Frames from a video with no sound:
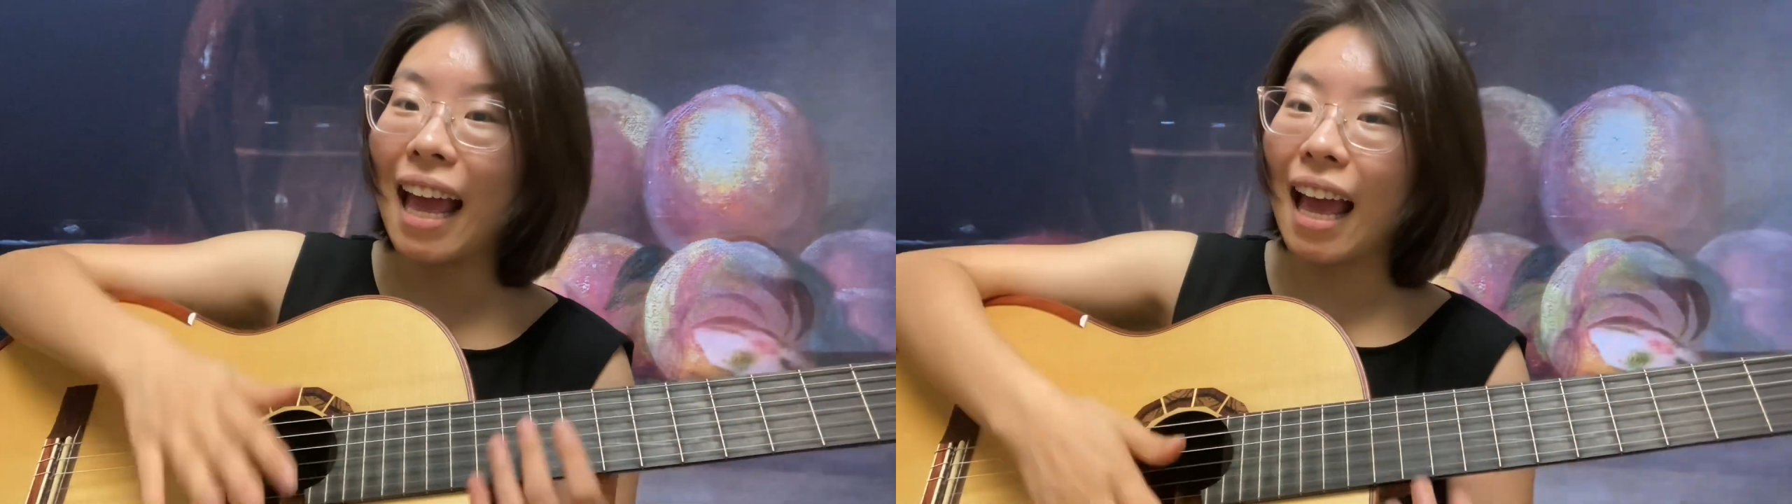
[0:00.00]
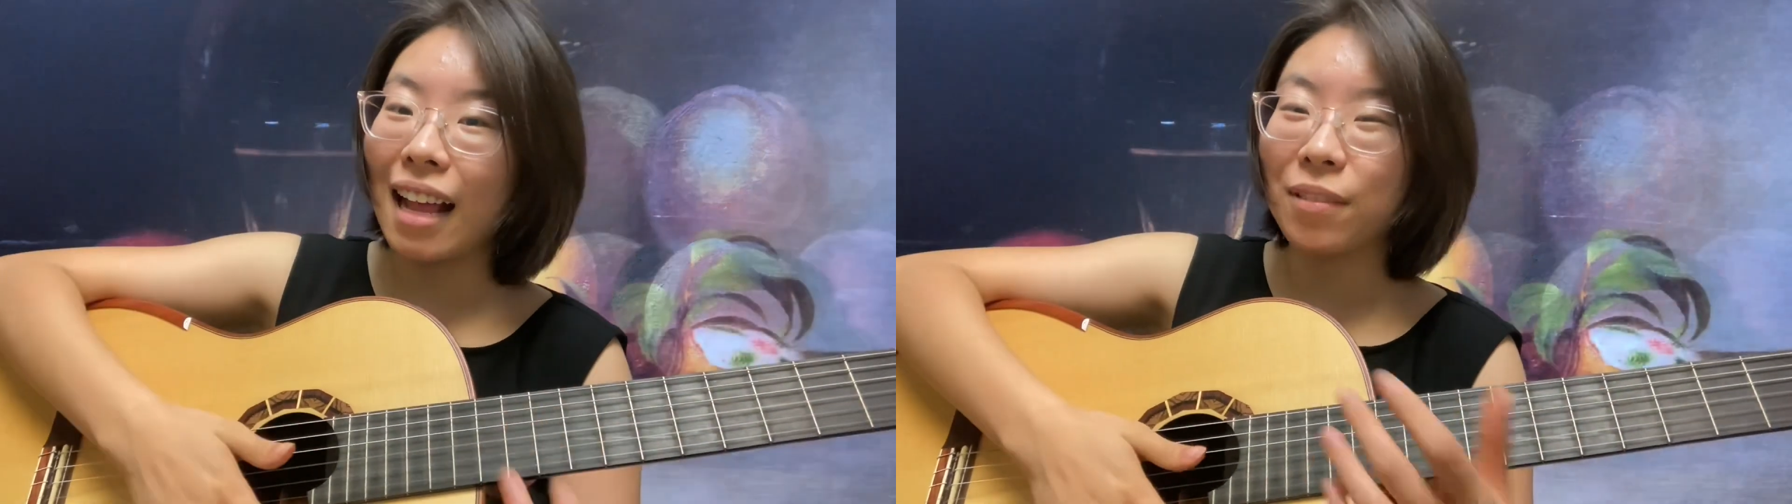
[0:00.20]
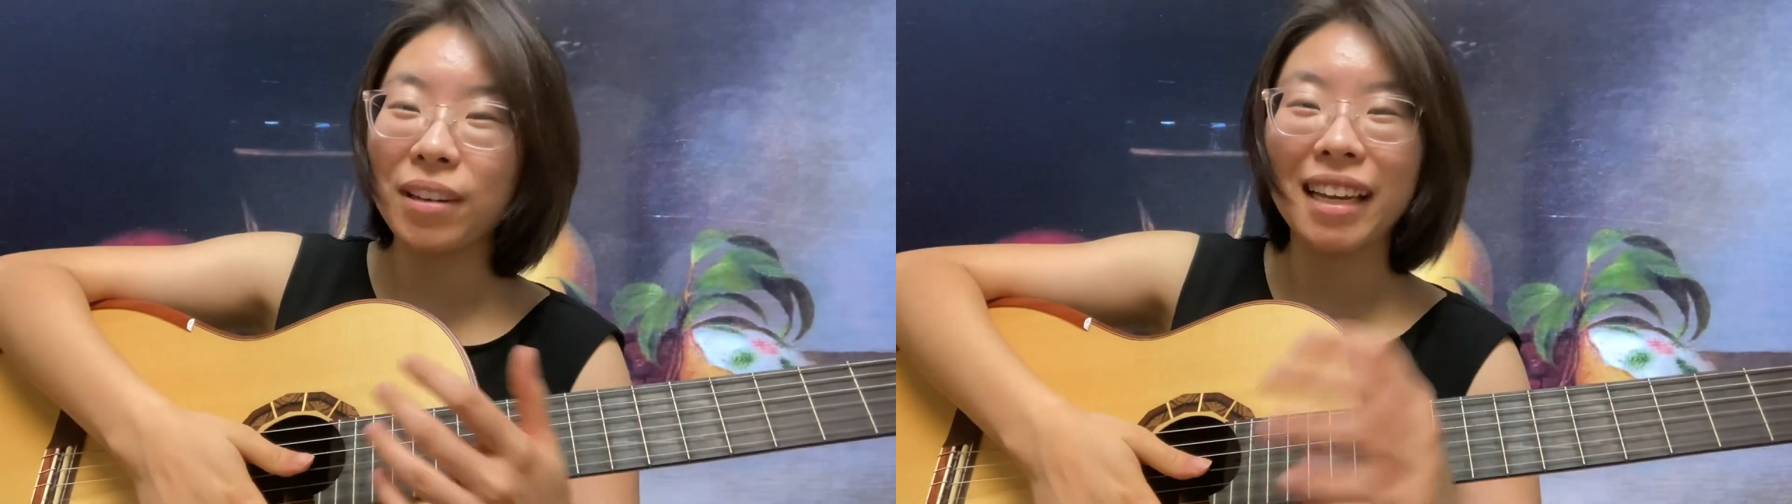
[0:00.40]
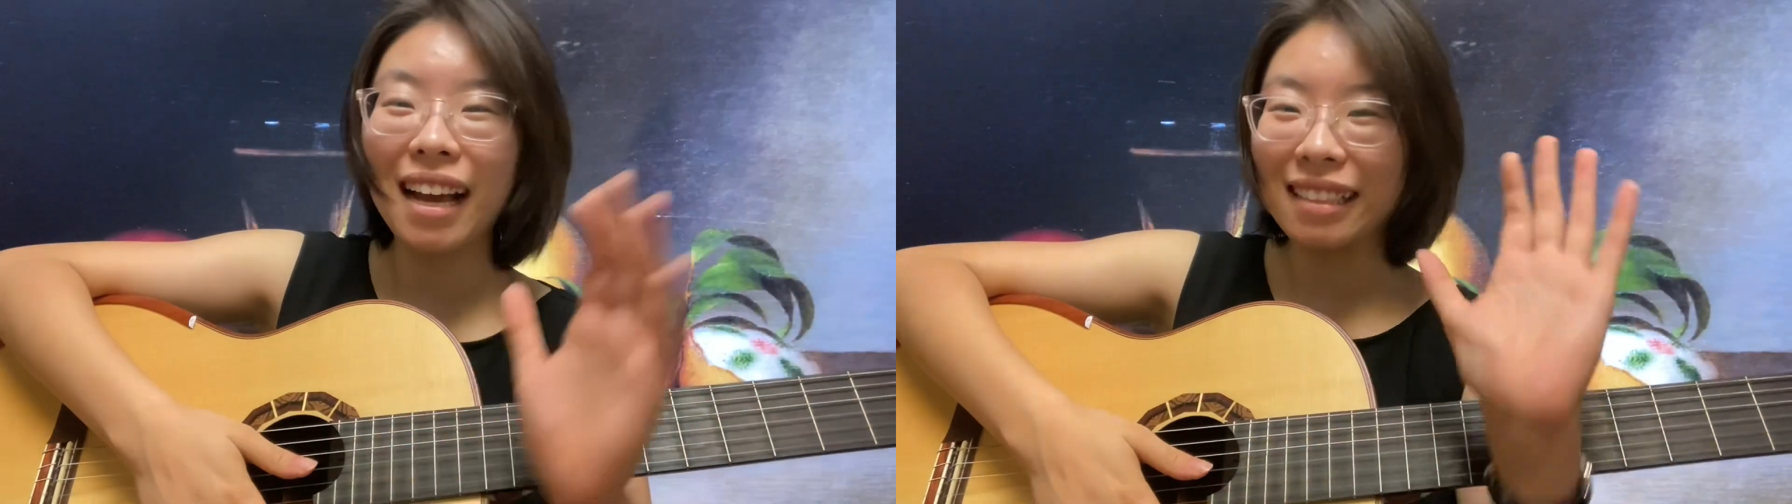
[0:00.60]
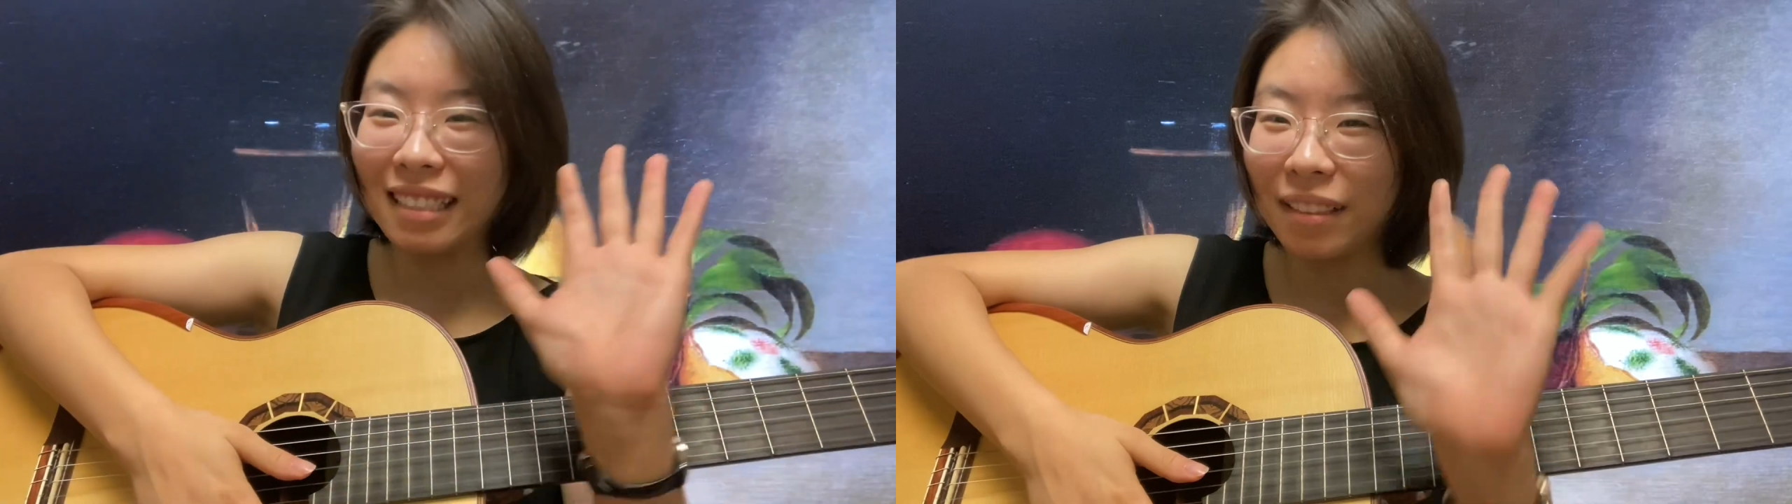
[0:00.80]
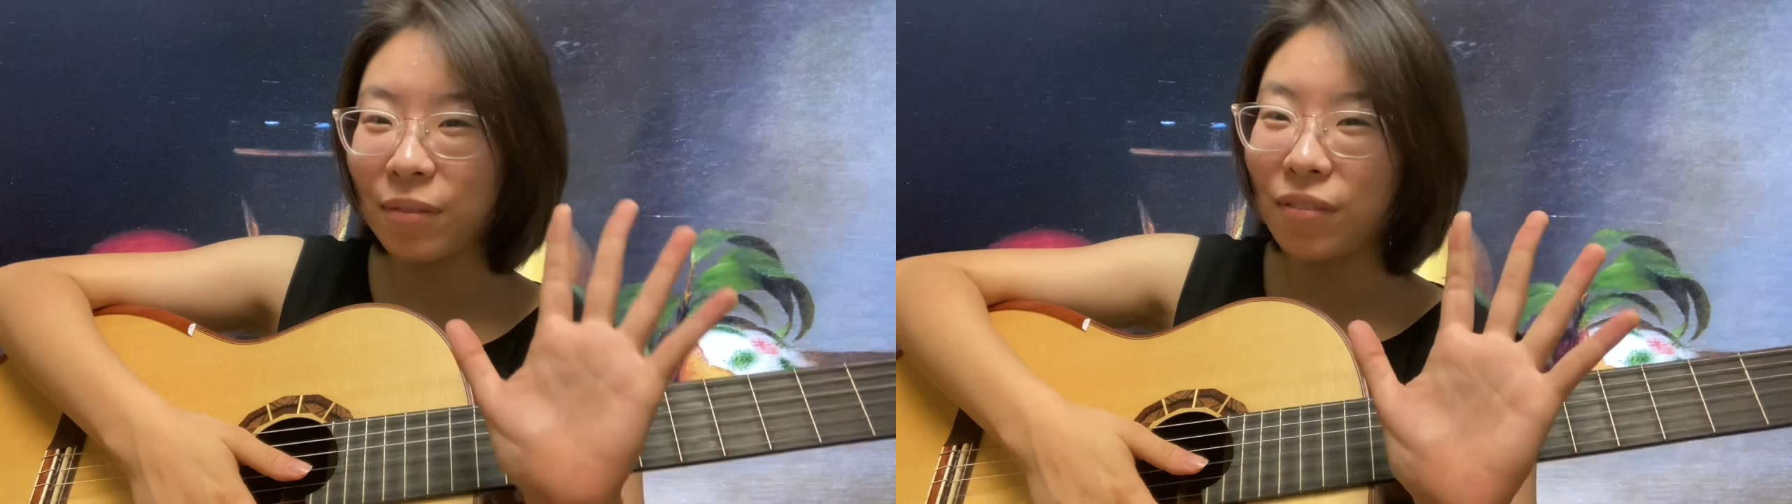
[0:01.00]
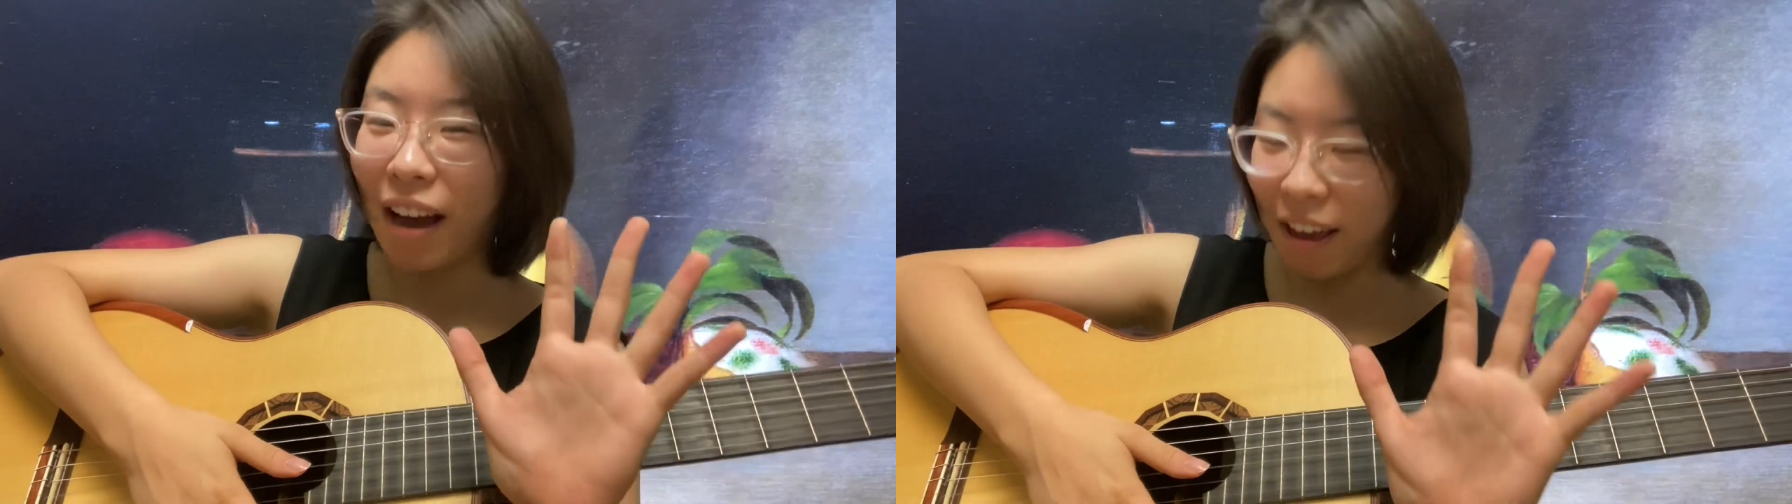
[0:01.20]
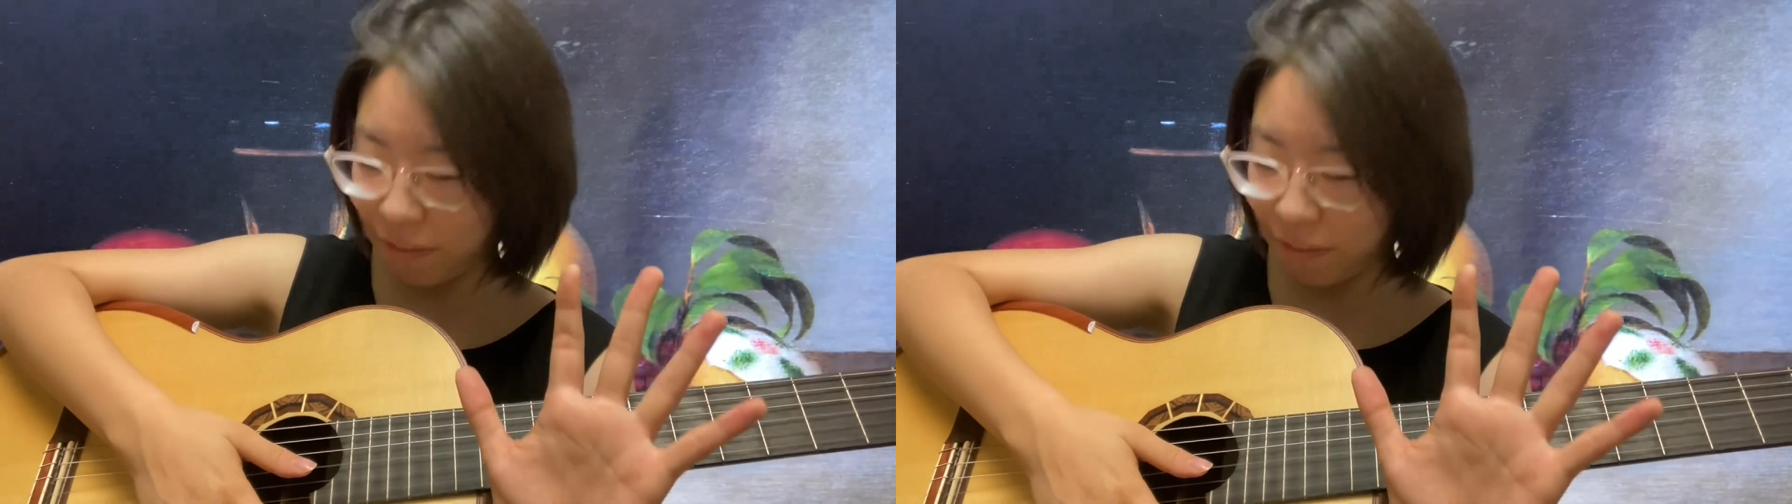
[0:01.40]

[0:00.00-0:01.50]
And we count in 5.